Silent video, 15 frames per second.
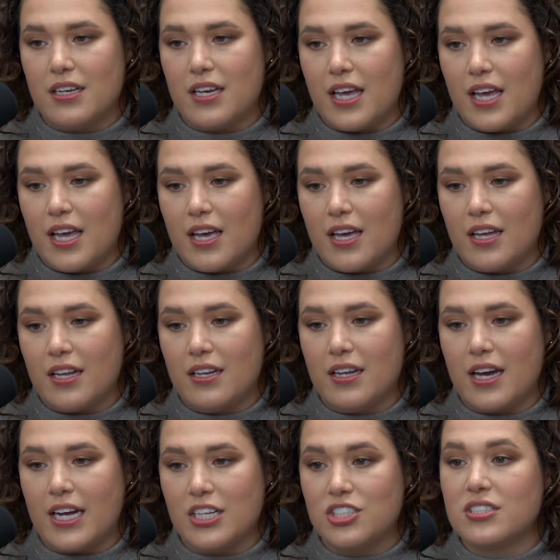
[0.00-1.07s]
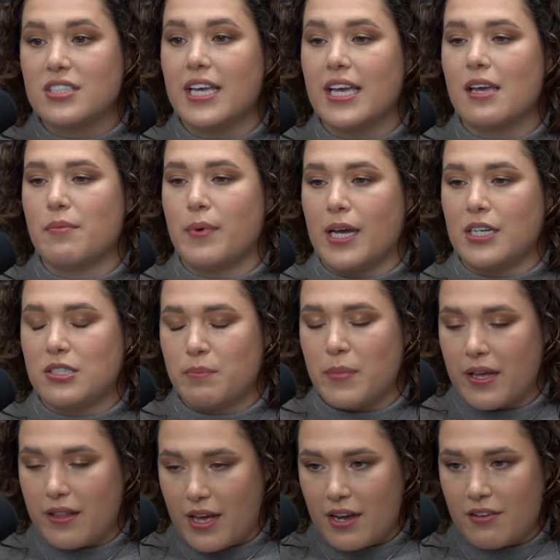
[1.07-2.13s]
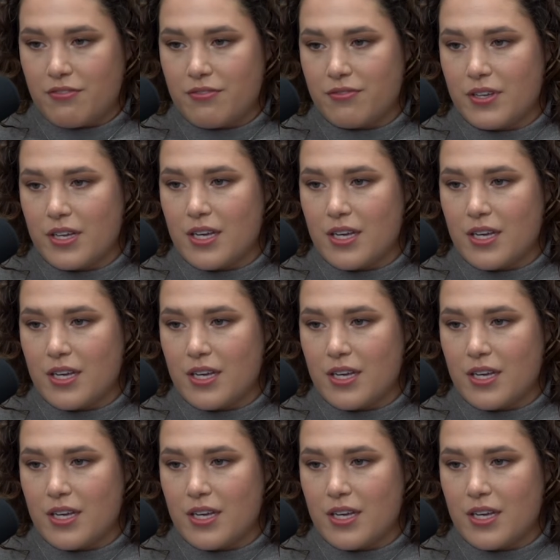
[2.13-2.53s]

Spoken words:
And I just can't imagine my life